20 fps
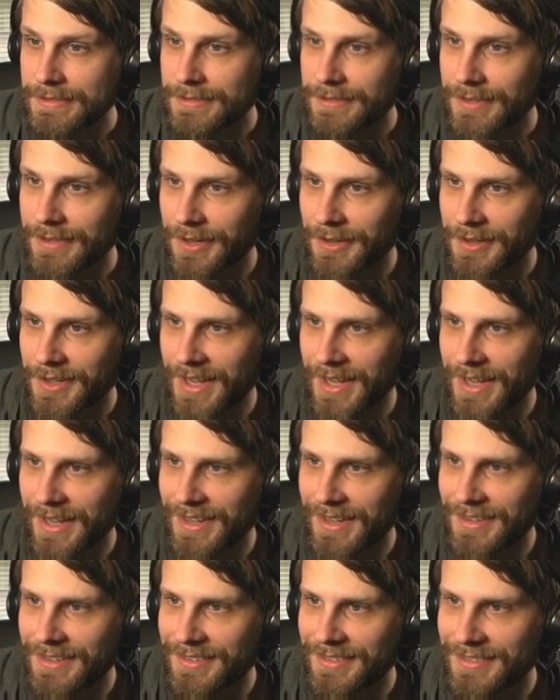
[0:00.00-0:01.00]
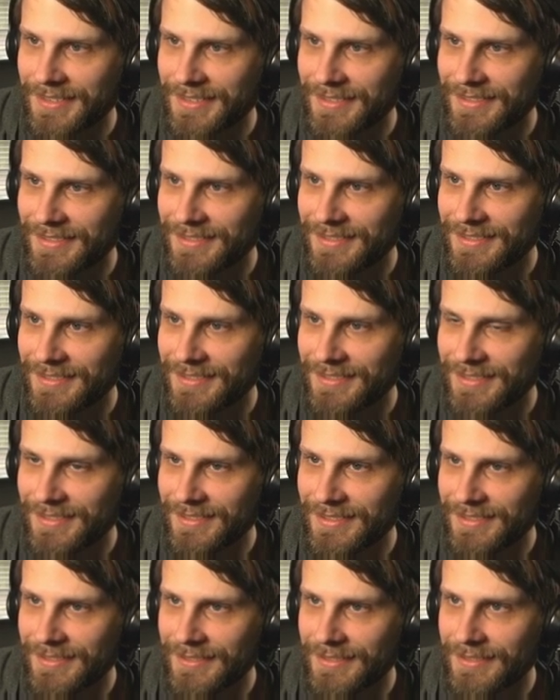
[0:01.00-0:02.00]
Okay.
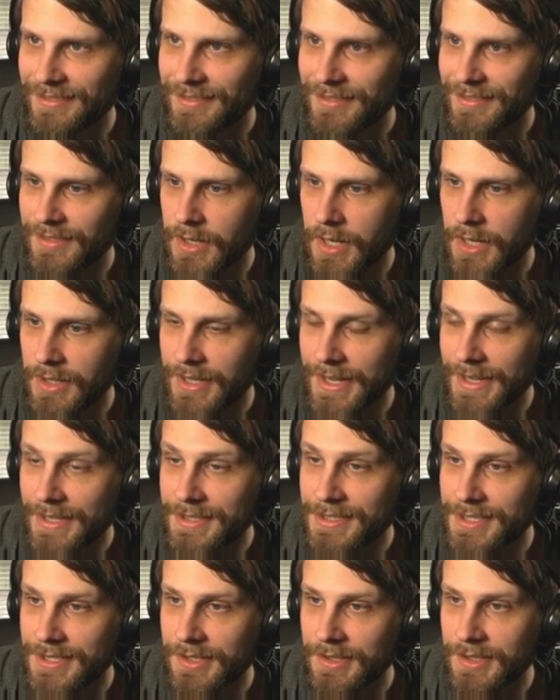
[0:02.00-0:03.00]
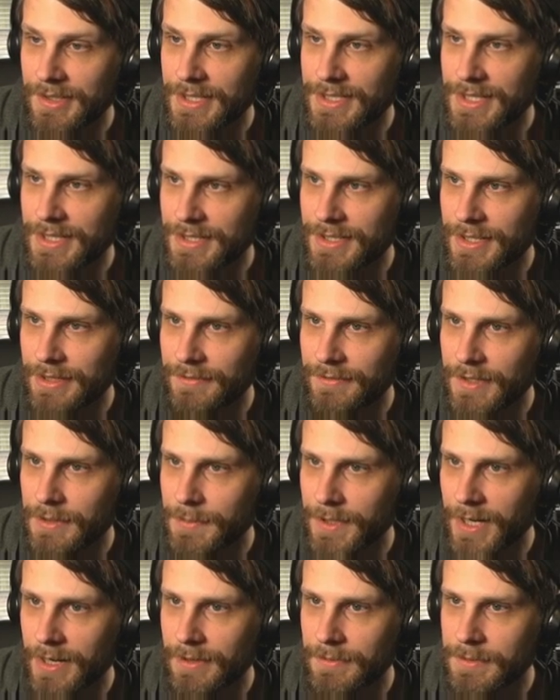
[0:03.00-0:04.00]
A land still doesn't solve their
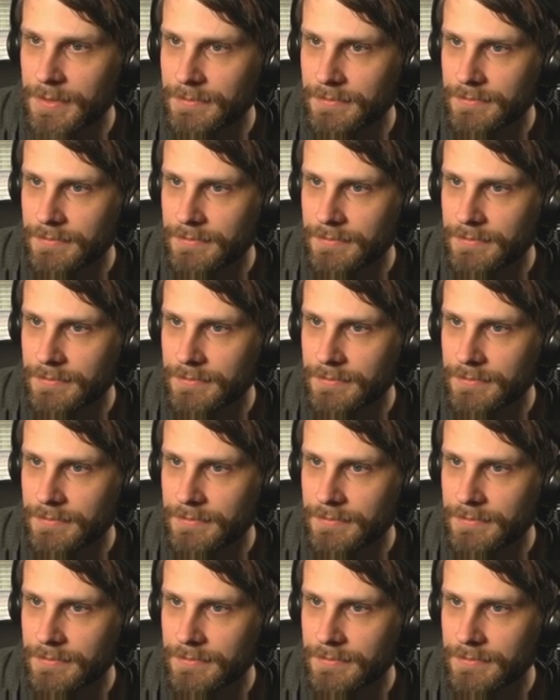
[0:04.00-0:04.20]
problem.